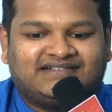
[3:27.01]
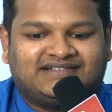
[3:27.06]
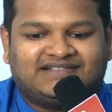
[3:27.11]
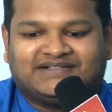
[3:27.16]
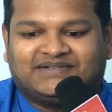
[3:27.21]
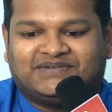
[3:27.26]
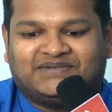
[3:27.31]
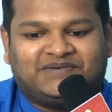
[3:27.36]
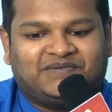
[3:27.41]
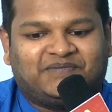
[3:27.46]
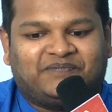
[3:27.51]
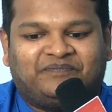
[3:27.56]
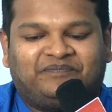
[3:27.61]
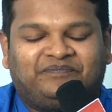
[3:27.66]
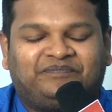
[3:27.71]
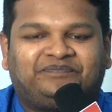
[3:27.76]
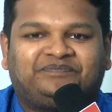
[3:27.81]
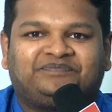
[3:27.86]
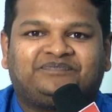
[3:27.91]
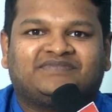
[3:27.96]
So
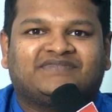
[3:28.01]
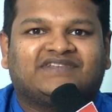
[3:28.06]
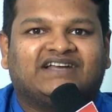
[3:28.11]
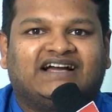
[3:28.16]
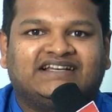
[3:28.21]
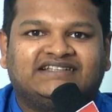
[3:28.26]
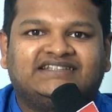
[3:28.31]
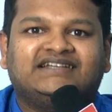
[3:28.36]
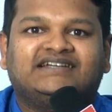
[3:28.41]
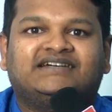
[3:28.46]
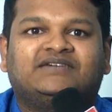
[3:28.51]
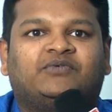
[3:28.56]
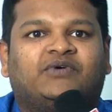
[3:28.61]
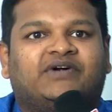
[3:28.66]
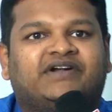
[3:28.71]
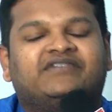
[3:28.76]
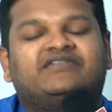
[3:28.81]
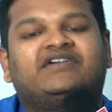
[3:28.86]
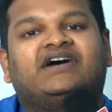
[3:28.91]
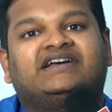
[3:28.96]
I think
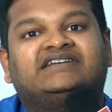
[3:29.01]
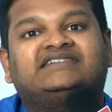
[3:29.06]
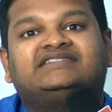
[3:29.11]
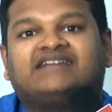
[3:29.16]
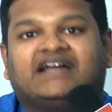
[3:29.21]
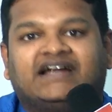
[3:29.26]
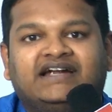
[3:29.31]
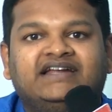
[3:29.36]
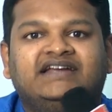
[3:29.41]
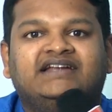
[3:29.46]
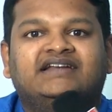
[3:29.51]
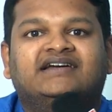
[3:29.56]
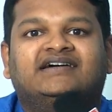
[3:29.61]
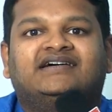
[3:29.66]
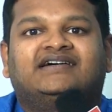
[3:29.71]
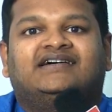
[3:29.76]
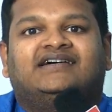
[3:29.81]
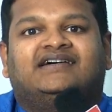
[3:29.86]
whatever I studied